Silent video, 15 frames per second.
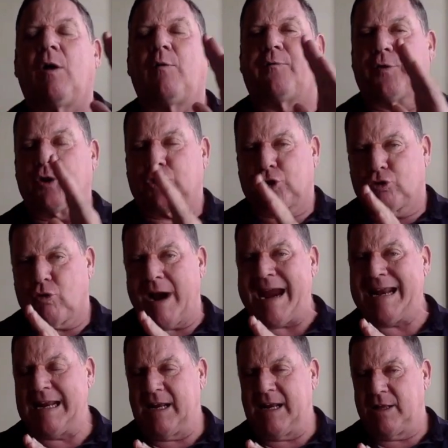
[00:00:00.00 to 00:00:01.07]
For
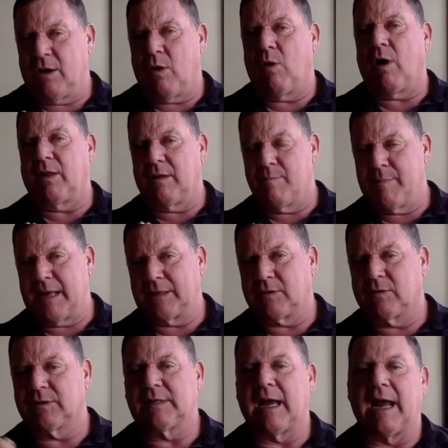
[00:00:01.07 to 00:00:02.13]
training, though, on the
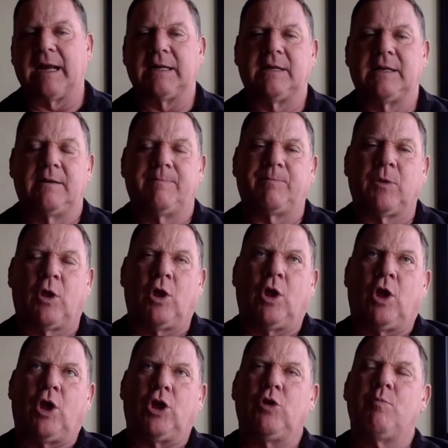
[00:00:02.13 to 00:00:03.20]
mental side,
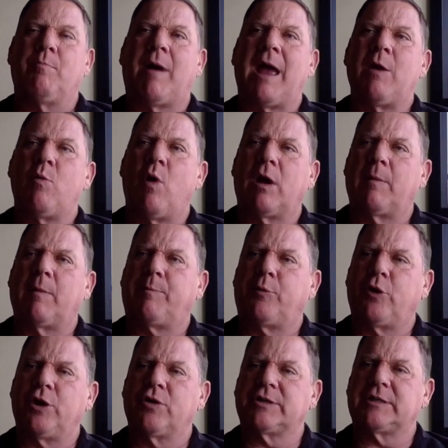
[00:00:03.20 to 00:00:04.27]
you might want to
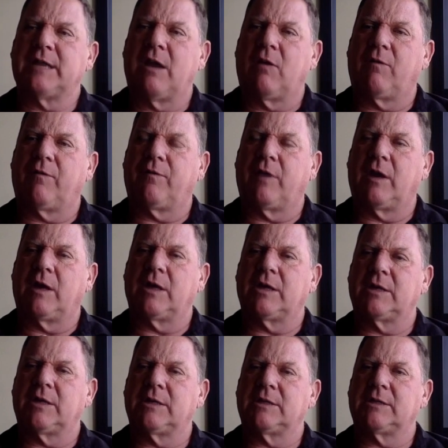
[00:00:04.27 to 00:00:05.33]
put yourself. Uh,
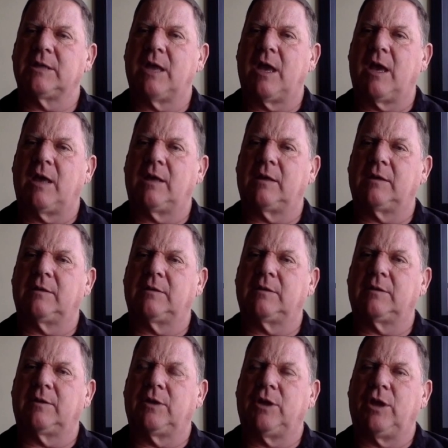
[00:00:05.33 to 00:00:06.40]

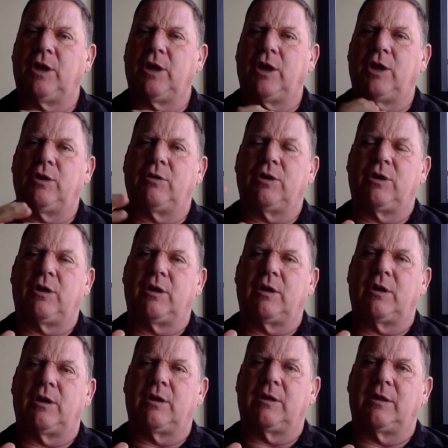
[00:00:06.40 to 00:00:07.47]
you,
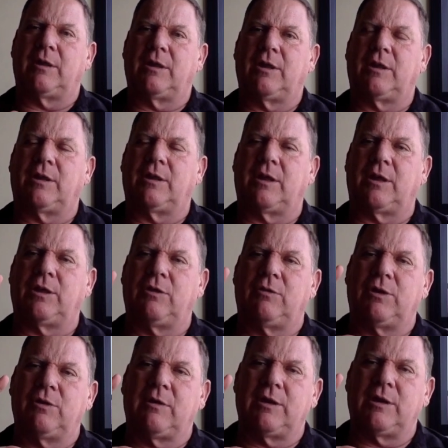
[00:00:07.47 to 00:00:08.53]
you,
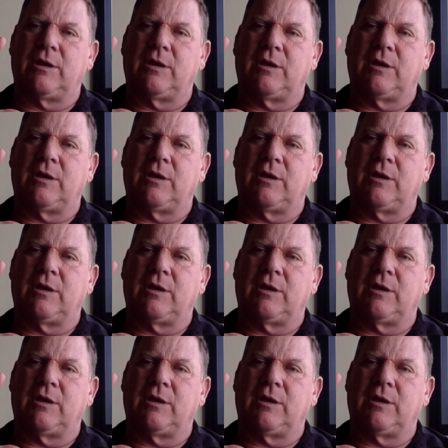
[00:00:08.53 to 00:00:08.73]
you,